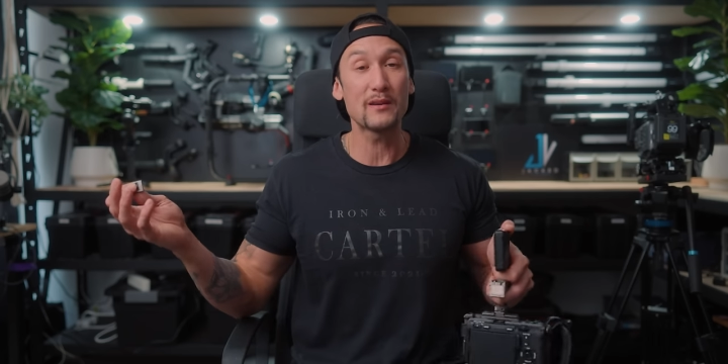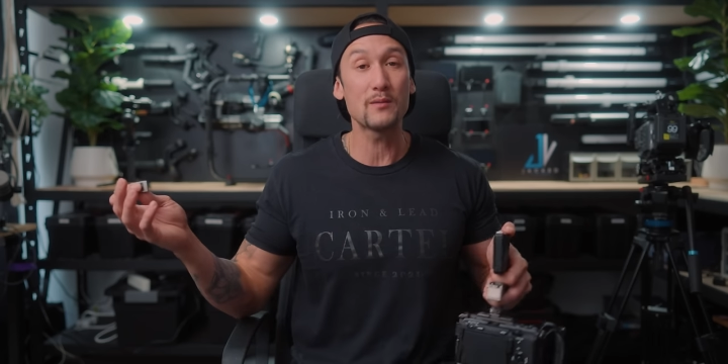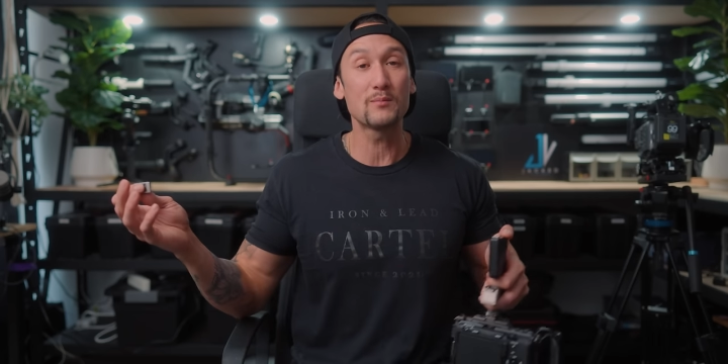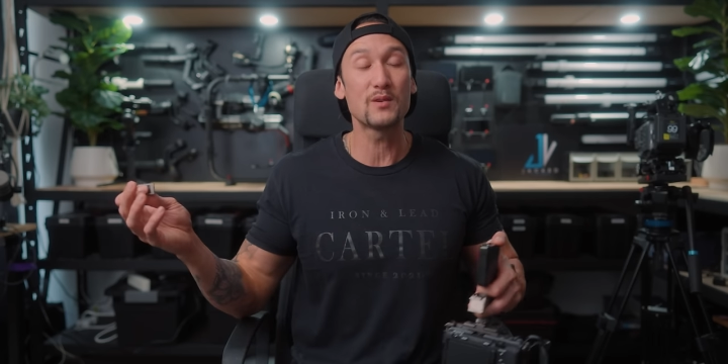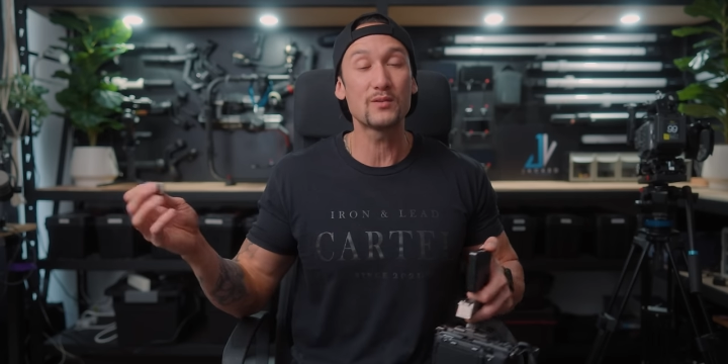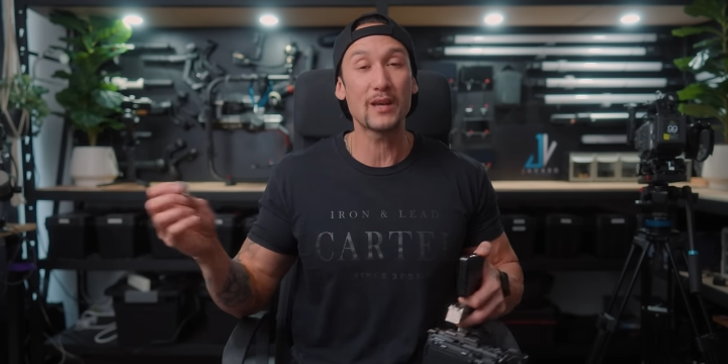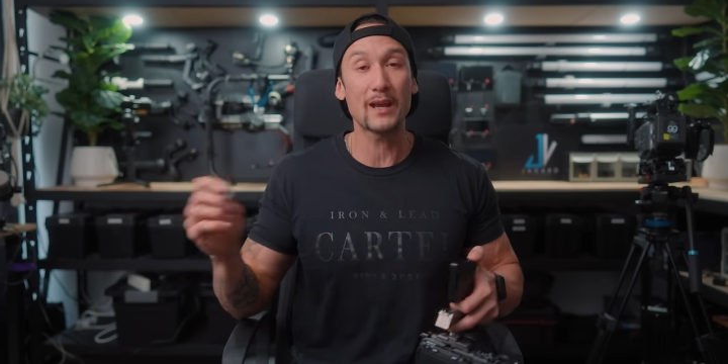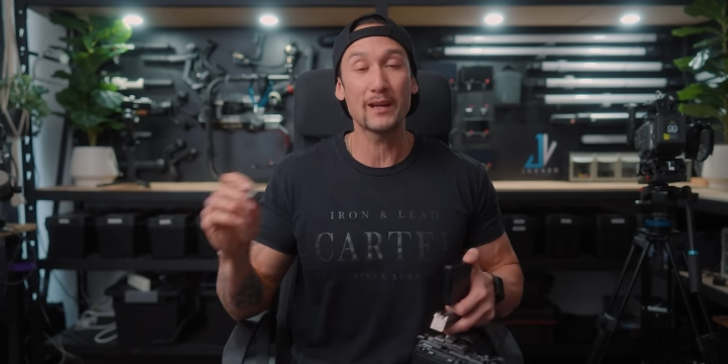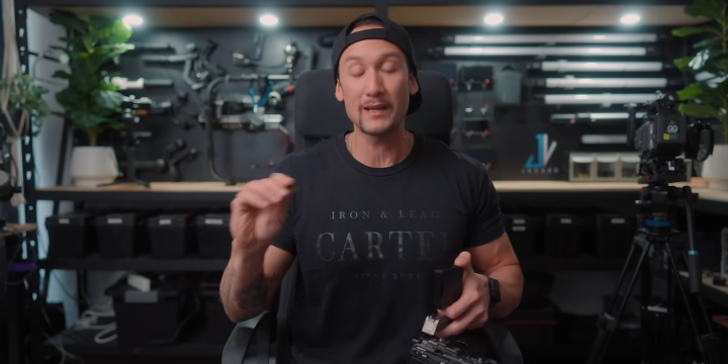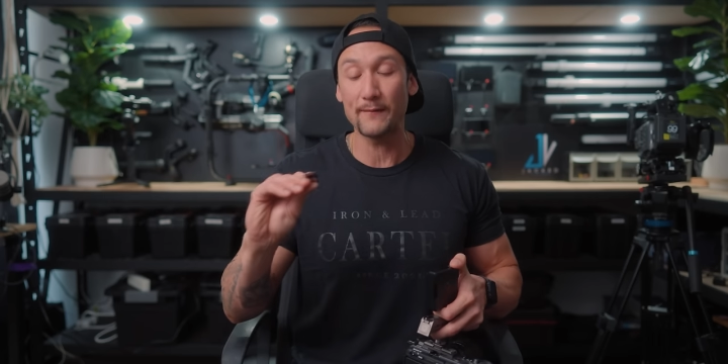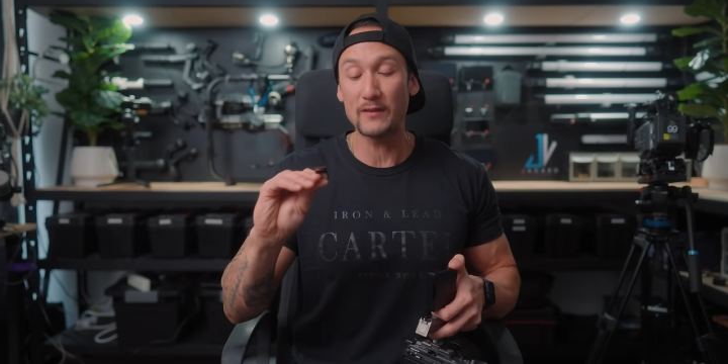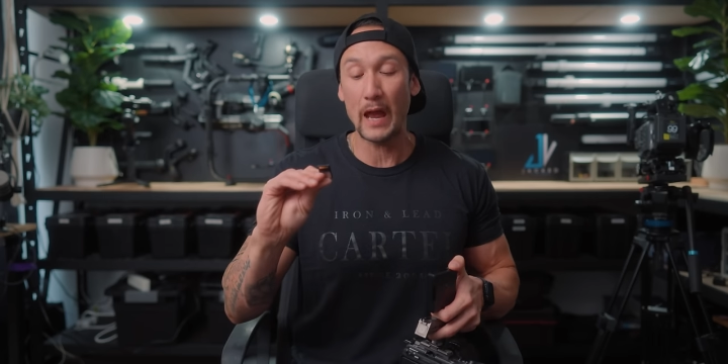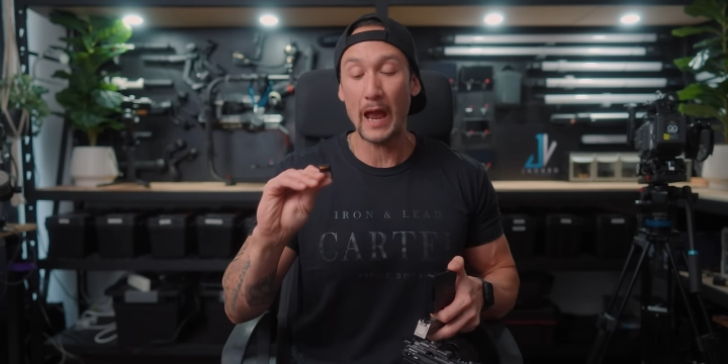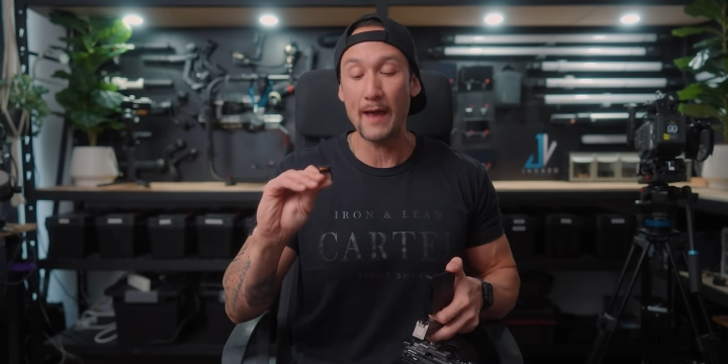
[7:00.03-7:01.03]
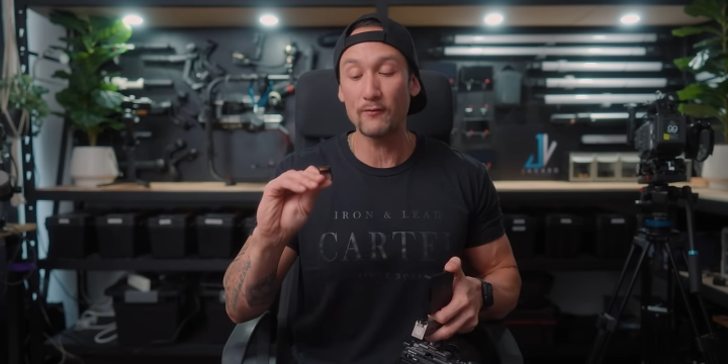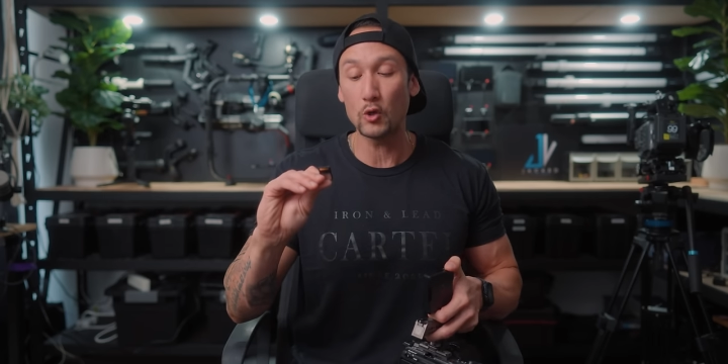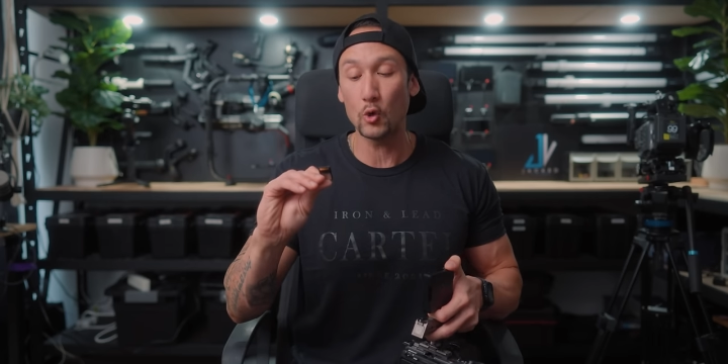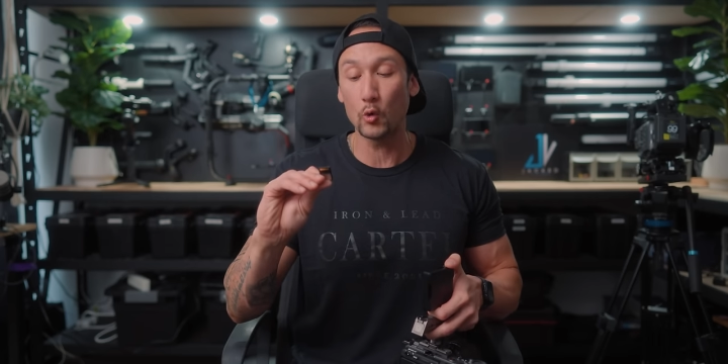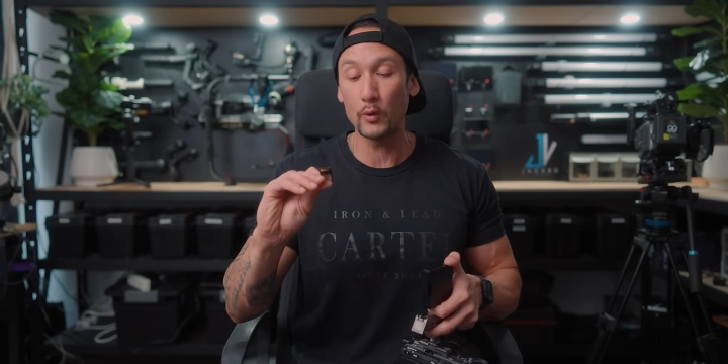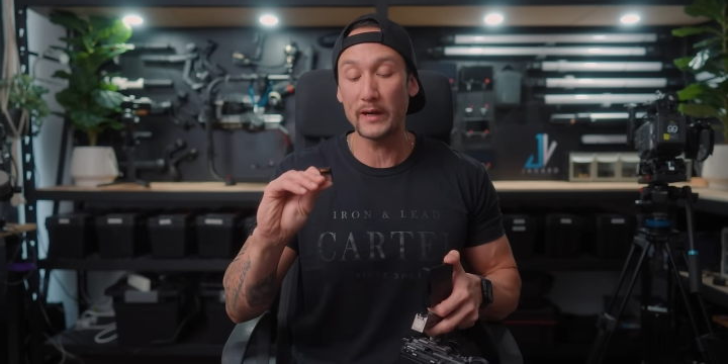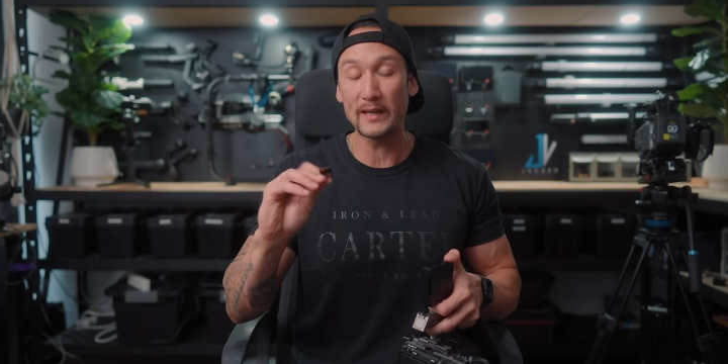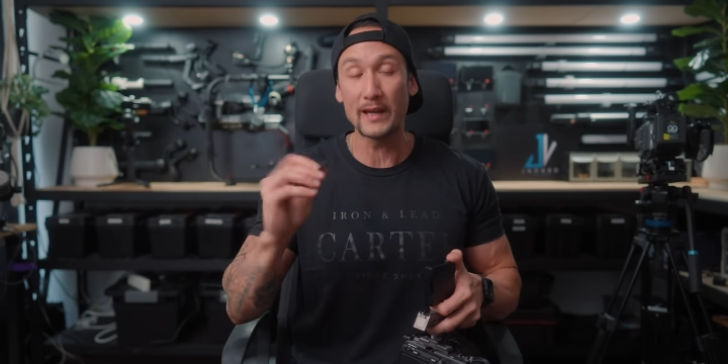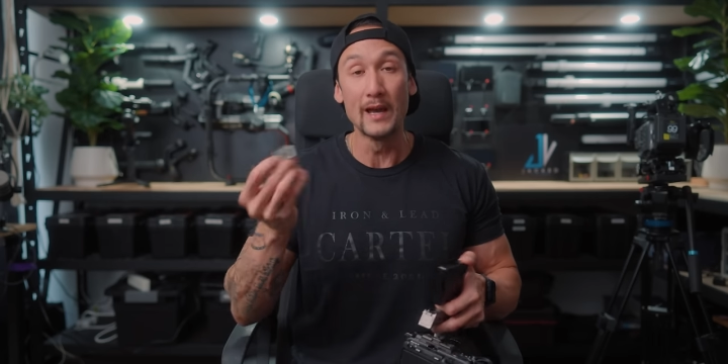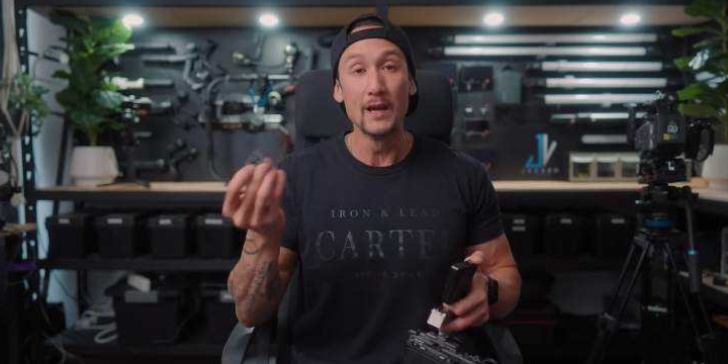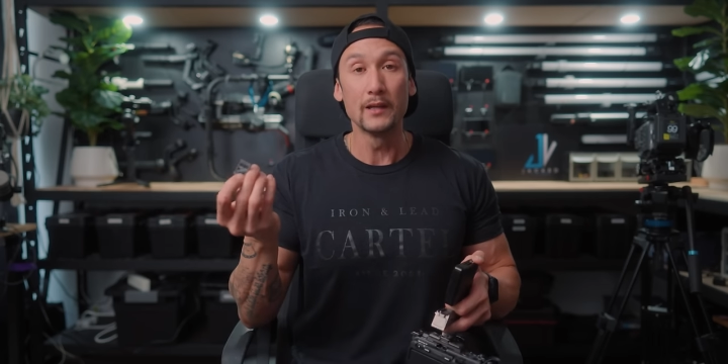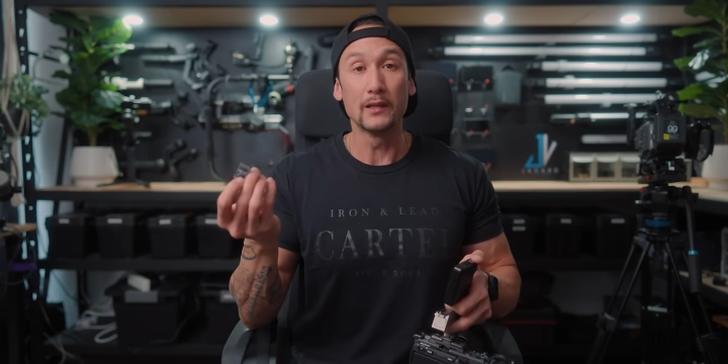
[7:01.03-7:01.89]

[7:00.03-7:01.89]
YouTube channel if you haven't already.